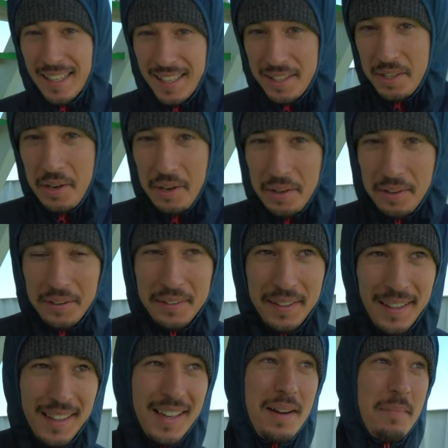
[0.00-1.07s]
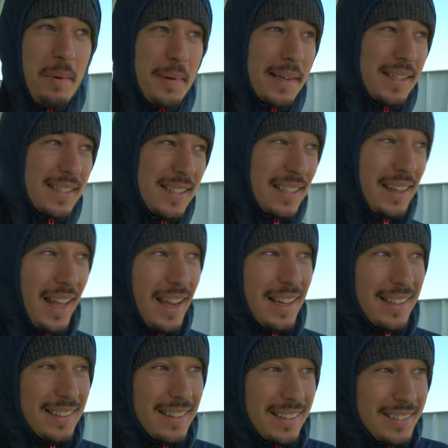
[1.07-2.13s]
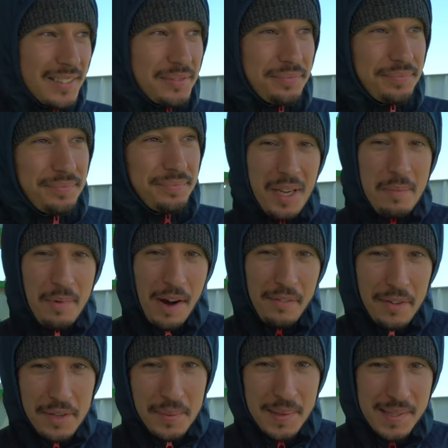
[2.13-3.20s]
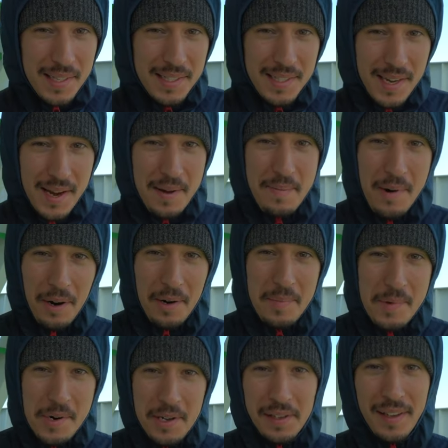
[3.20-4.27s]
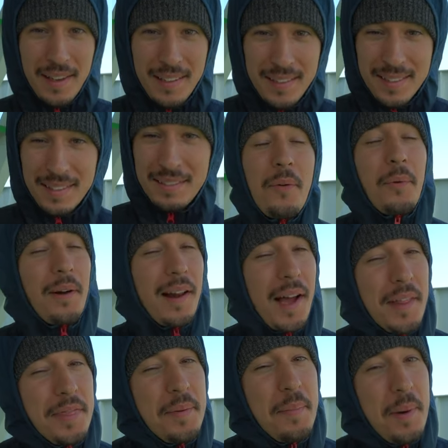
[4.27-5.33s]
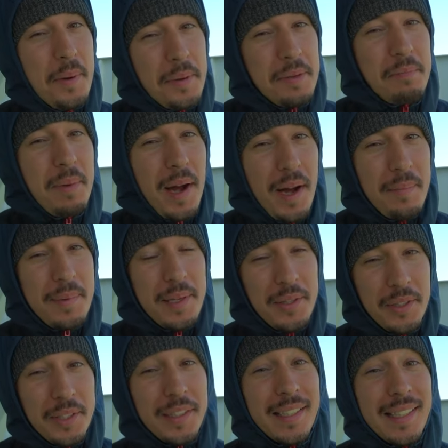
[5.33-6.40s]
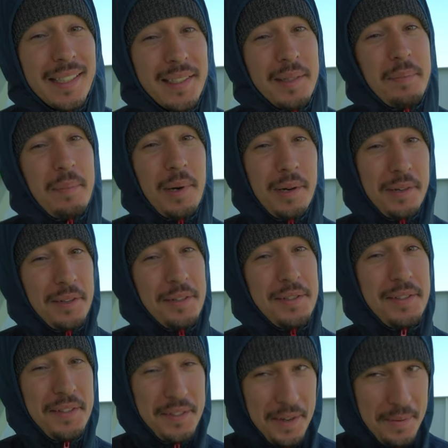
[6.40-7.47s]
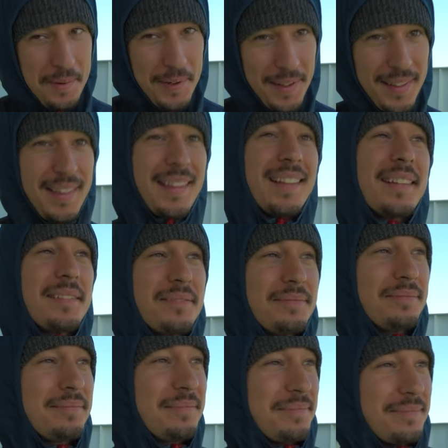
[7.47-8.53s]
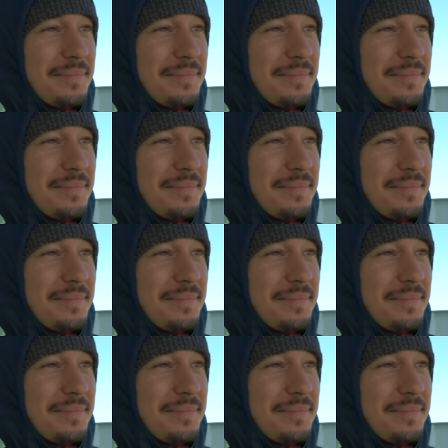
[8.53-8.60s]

It's cold, but we can see land. Breakfast was the same. Hard-boiled eggs are not the most popular eating partners to see. I